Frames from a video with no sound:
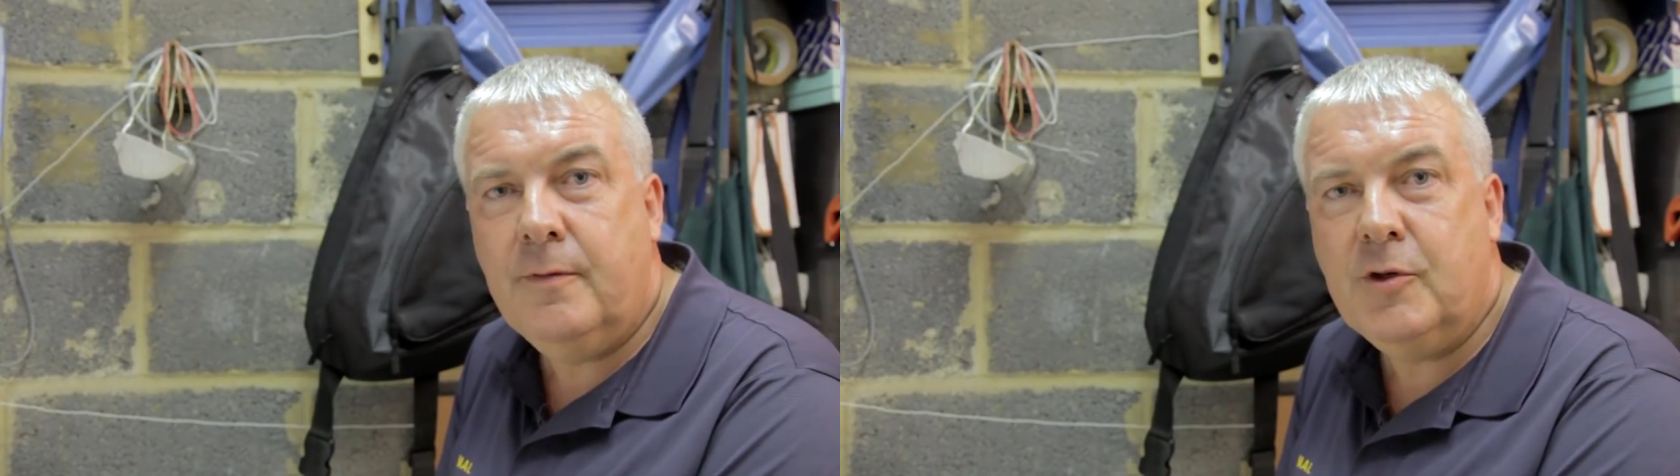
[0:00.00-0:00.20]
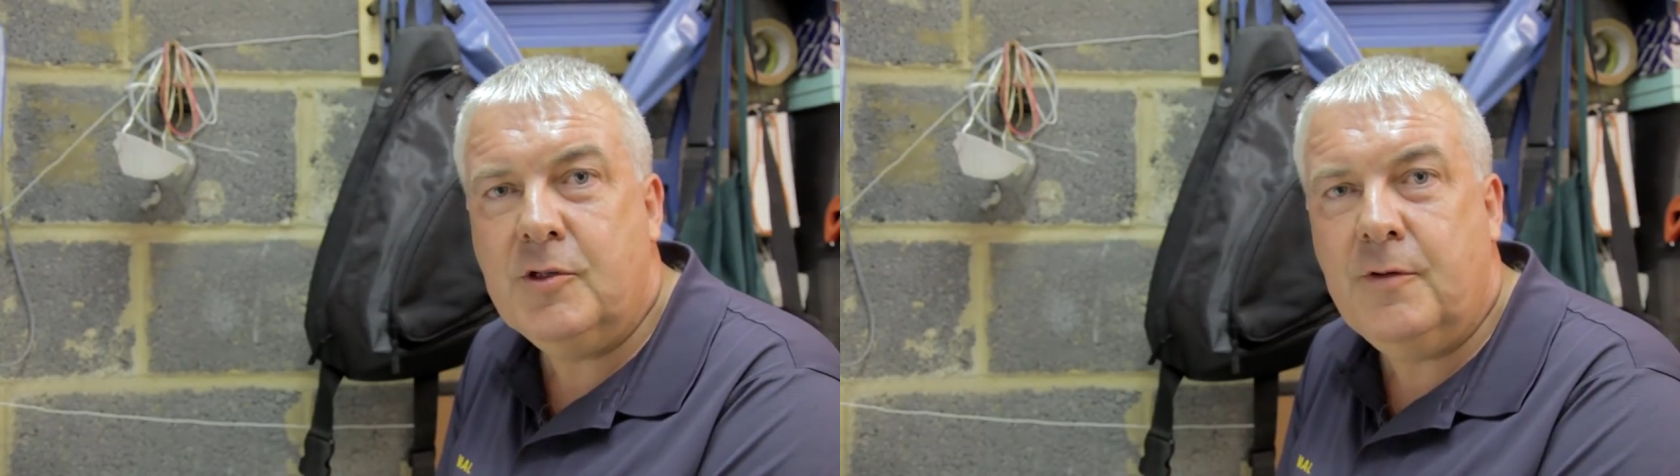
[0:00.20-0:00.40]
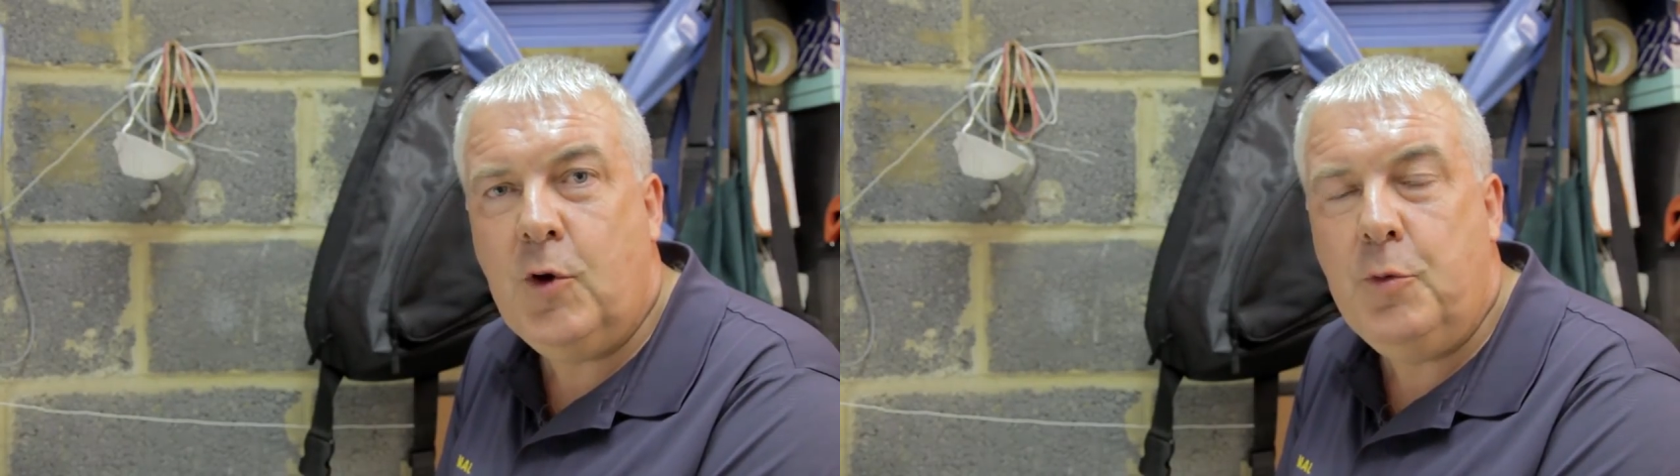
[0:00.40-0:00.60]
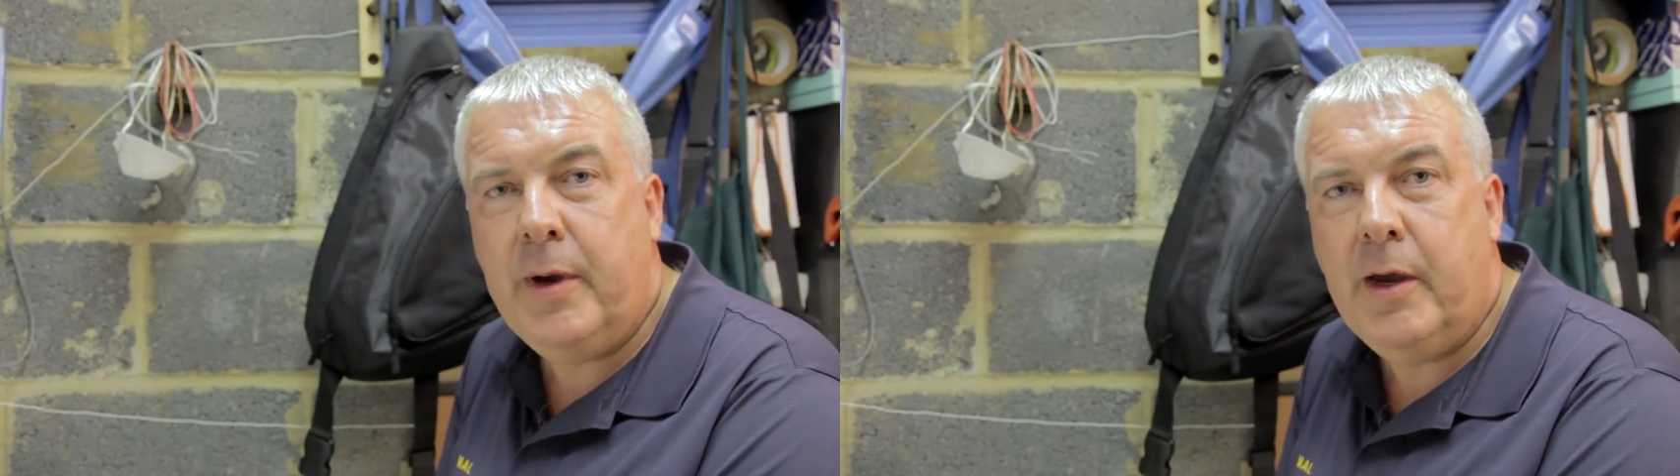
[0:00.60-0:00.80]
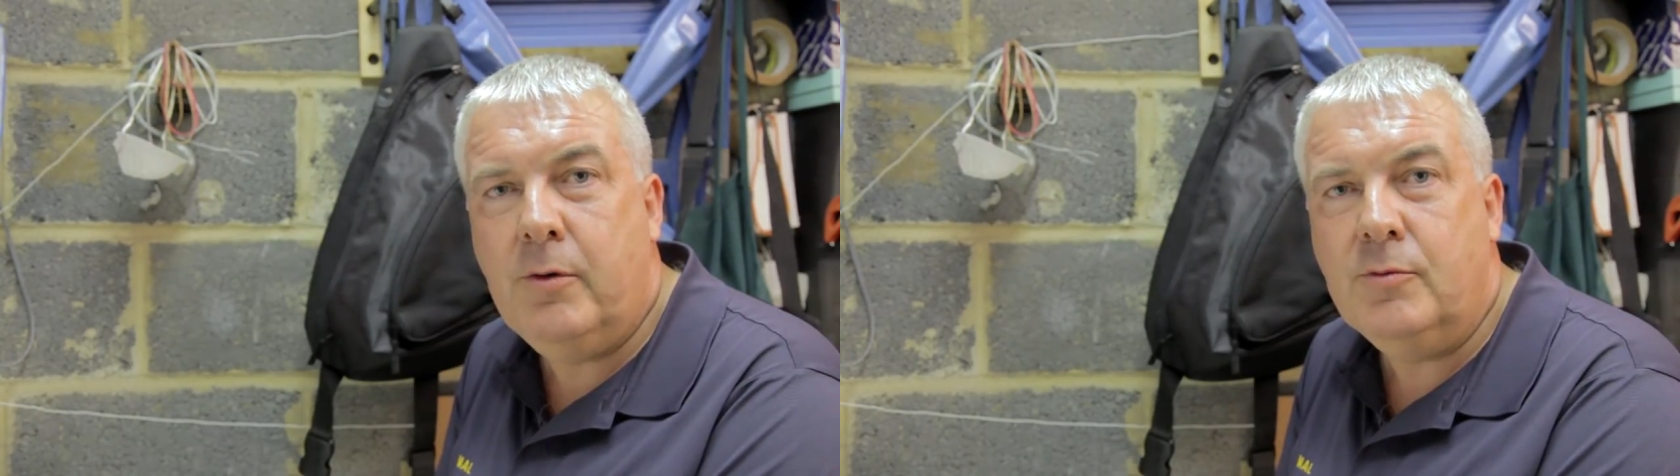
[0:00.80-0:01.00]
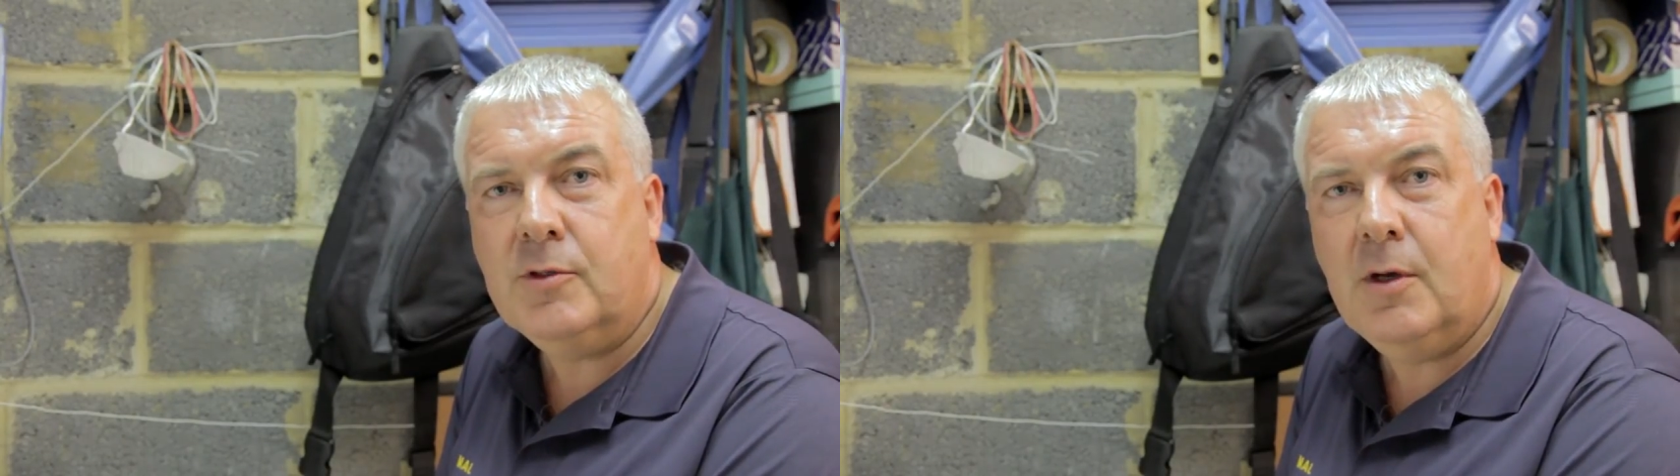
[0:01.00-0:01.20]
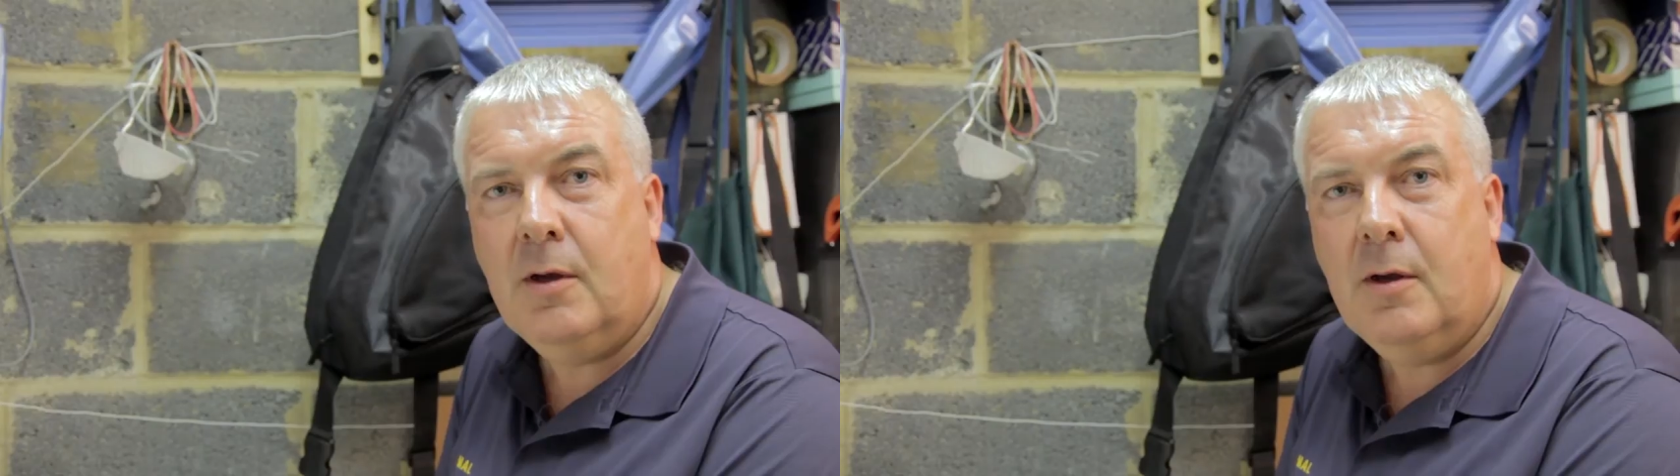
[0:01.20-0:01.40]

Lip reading: for just a few pounds,